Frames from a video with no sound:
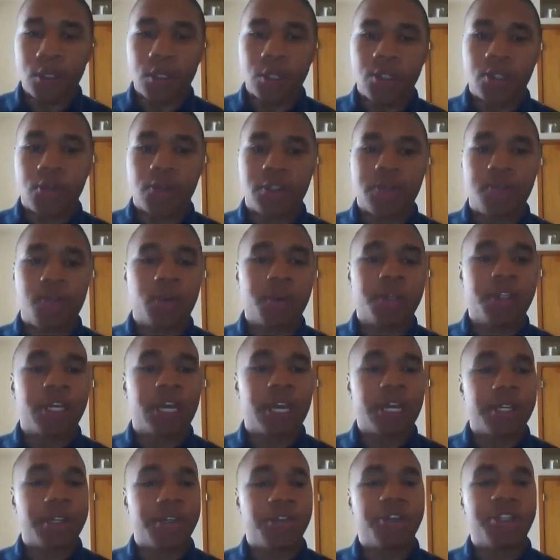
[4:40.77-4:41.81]
So it's important to
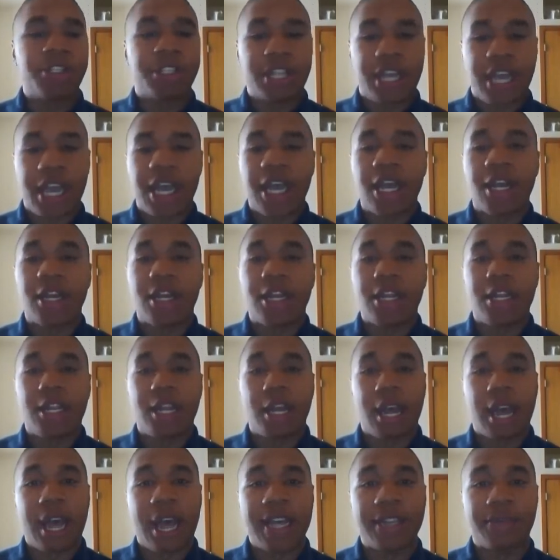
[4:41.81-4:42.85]
understand,
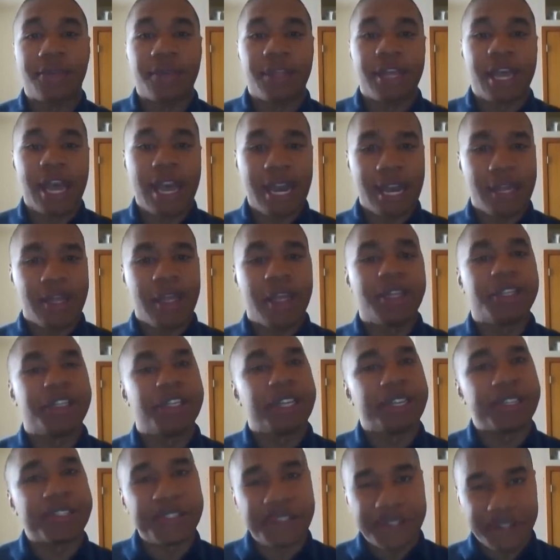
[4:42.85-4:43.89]
as with anything, to
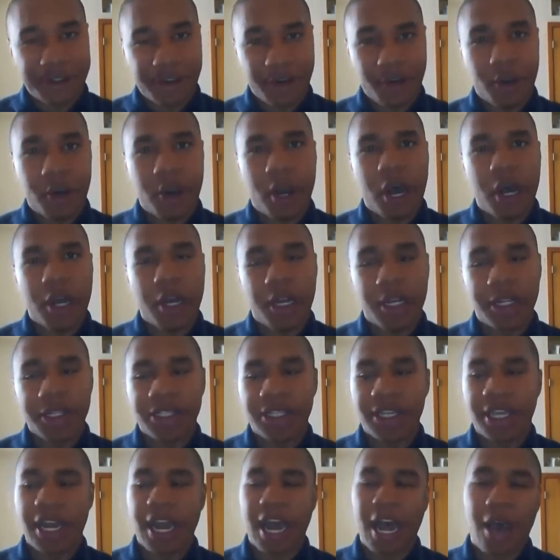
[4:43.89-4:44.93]
consider your
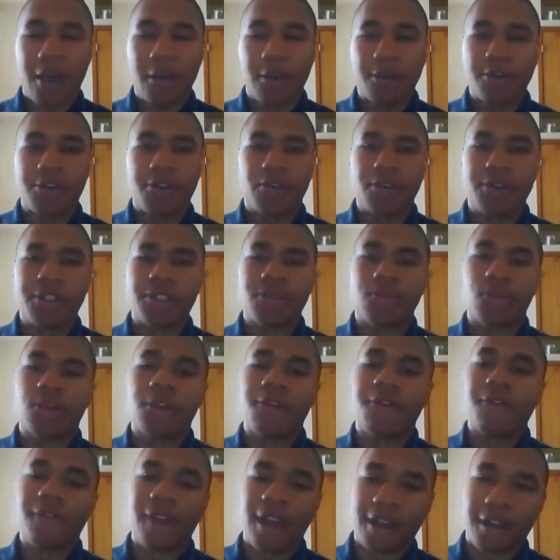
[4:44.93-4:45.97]
audience and how your choices
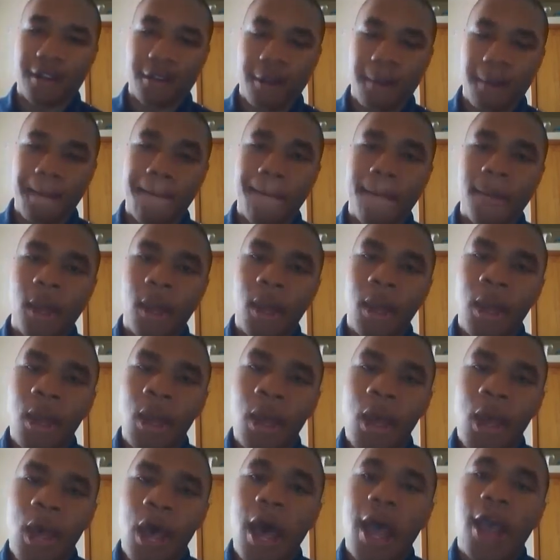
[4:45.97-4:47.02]
will affect them.
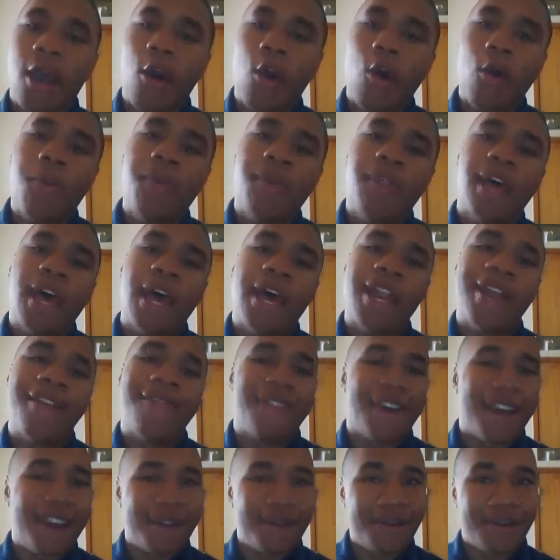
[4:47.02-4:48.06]
I hope that
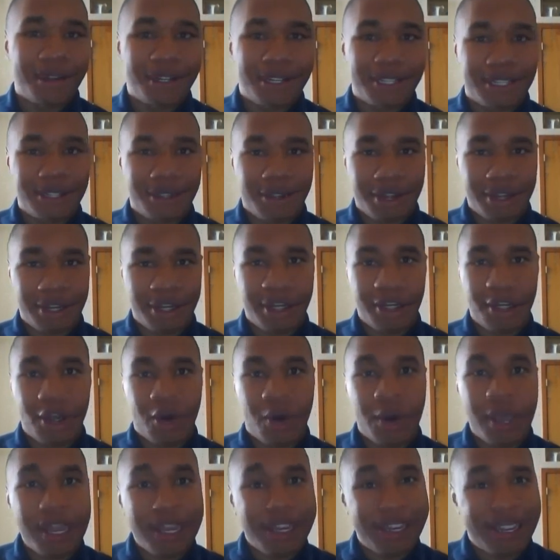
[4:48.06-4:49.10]
if anyone is looking to
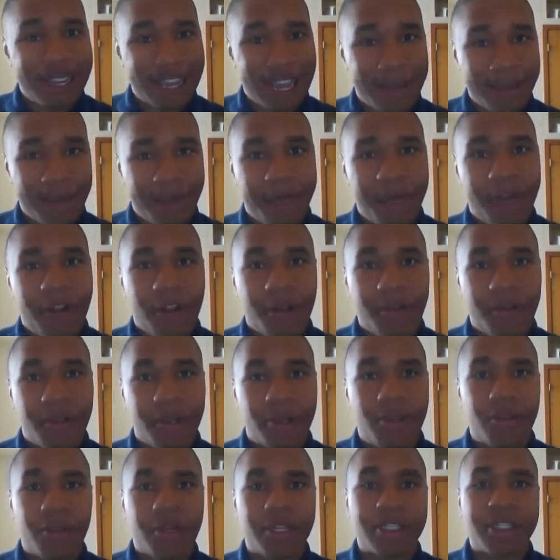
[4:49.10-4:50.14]
go into game
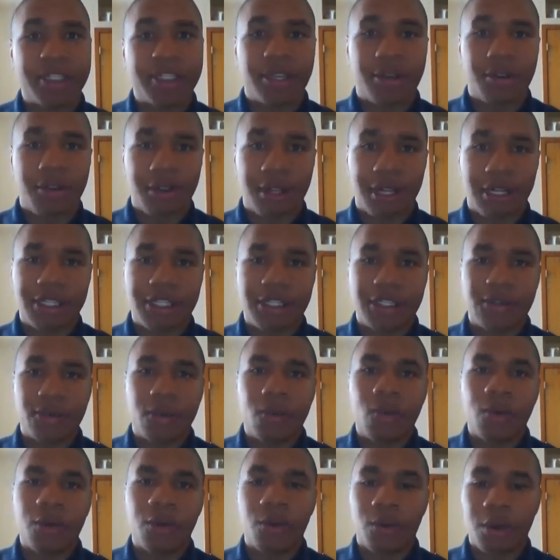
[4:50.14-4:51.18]
development, you consider this
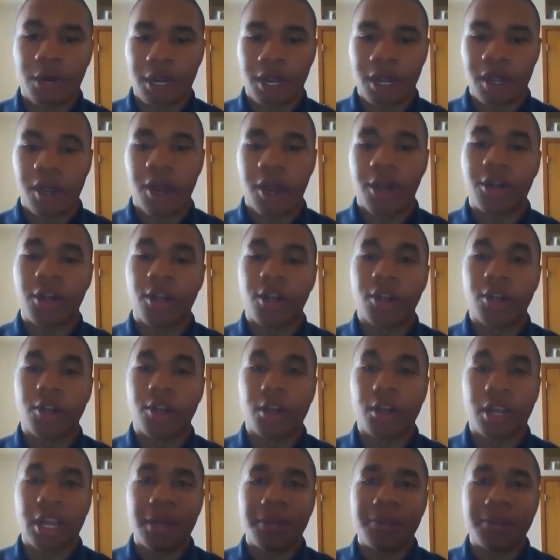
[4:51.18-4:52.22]
when working on
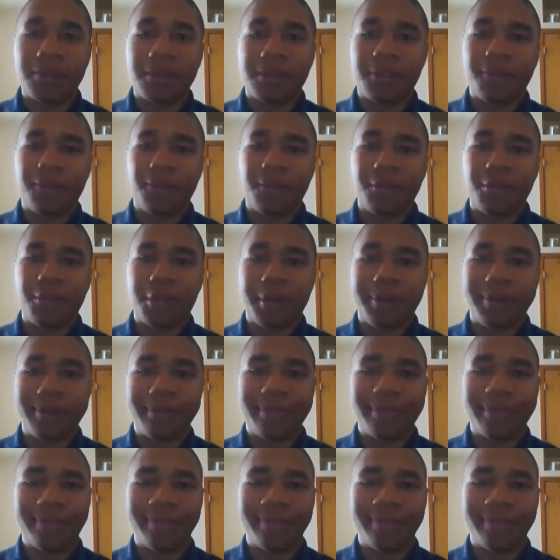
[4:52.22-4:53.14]
your games in the future.